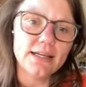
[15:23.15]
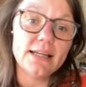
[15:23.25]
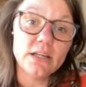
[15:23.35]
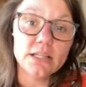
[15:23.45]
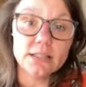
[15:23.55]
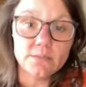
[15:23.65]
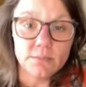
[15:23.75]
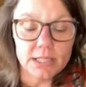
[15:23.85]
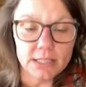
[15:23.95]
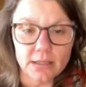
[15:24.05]
because it, it
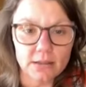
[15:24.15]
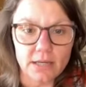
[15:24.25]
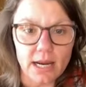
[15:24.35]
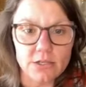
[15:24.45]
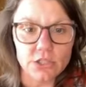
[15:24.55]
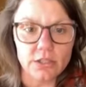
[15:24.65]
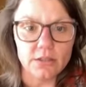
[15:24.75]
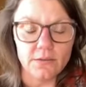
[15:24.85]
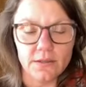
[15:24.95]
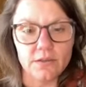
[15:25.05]
makes the other agent
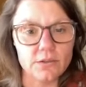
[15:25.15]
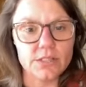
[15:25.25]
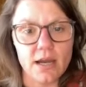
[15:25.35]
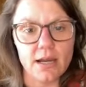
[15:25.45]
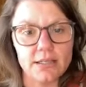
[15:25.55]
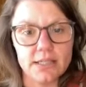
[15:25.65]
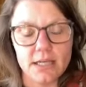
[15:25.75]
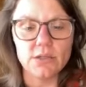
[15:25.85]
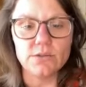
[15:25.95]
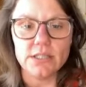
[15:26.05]
on the other side
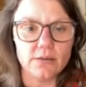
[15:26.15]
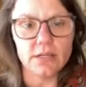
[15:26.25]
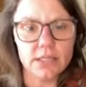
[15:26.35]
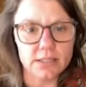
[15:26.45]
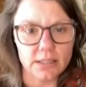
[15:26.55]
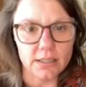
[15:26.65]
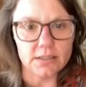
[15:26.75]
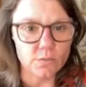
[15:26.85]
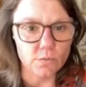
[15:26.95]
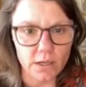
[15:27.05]
take you seriously
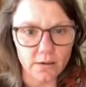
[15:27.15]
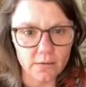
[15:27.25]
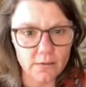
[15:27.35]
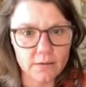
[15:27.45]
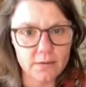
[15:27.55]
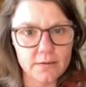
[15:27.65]
as well.